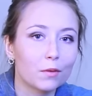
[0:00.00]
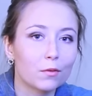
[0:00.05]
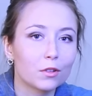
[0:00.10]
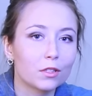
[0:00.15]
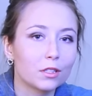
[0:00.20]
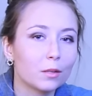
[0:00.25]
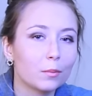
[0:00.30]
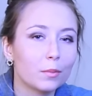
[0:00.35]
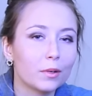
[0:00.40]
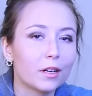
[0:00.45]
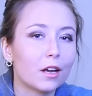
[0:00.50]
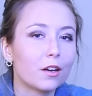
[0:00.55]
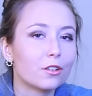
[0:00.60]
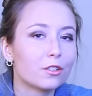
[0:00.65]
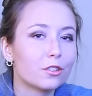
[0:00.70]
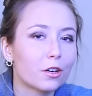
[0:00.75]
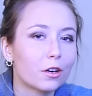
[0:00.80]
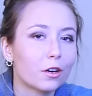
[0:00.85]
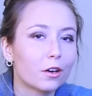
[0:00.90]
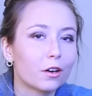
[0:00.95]
you would still be not
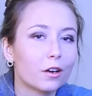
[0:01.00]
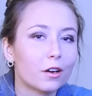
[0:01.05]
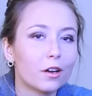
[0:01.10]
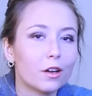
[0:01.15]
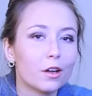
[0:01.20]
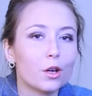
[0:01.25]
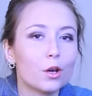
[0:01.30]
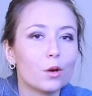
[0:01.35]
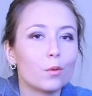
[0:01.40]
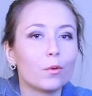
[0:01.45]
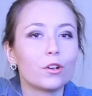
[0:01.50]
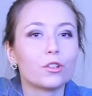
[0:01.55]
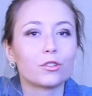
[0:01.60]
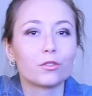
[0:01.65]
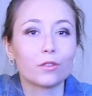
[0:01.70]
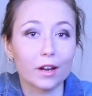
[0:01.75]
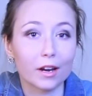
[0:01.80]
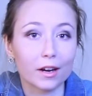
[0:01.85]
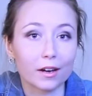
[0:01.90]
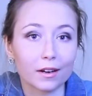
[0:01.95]
sure
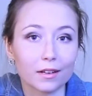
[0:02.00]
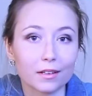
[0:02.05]
which grade it